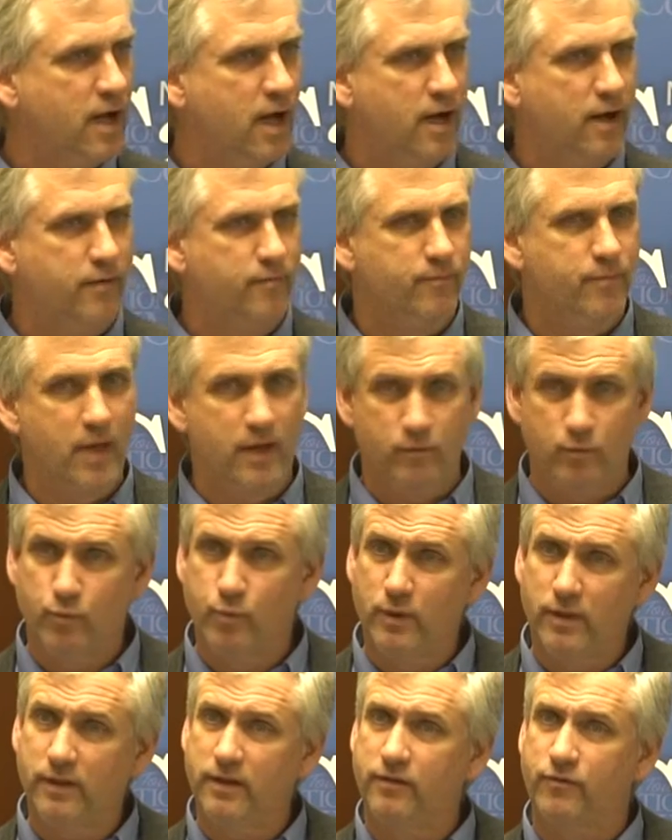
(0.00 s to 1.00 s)
Uh,
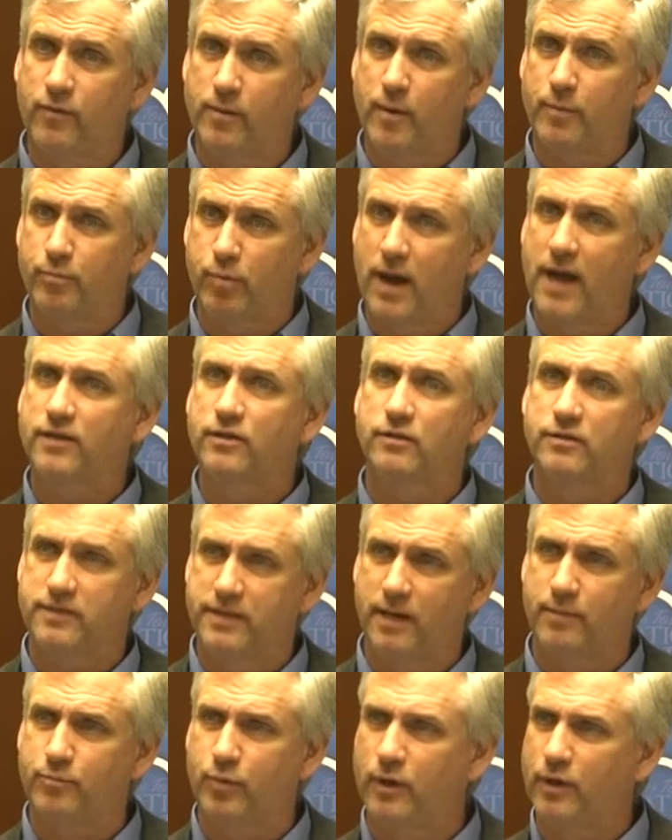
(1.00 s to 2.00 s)
and really, from a practical
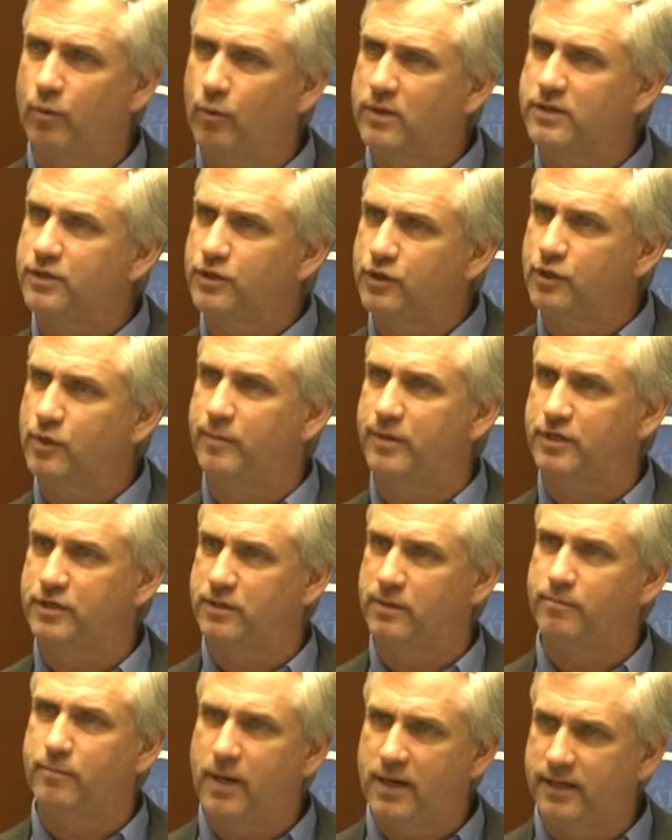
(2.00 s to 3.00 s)
standpoint, it wasn't so much
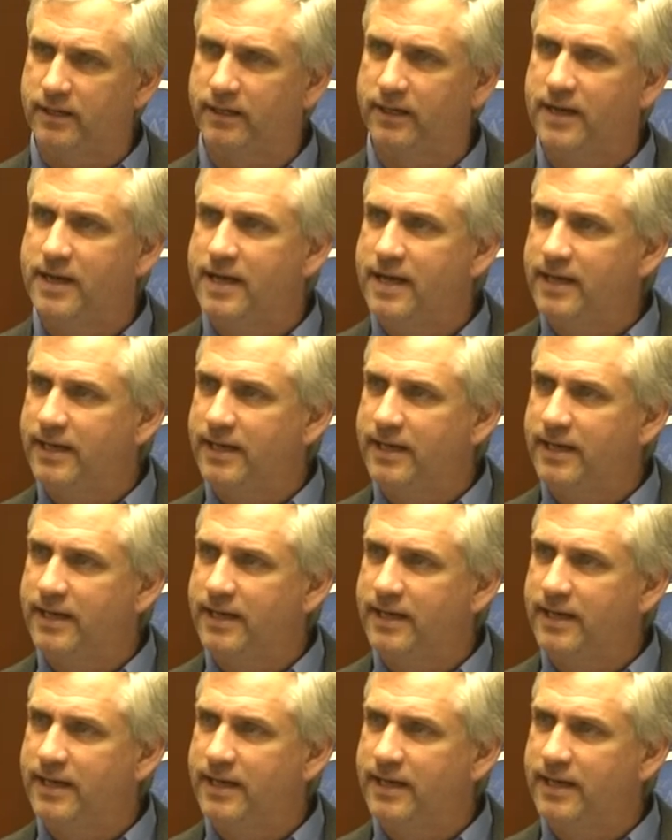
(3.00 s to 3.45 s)
the money,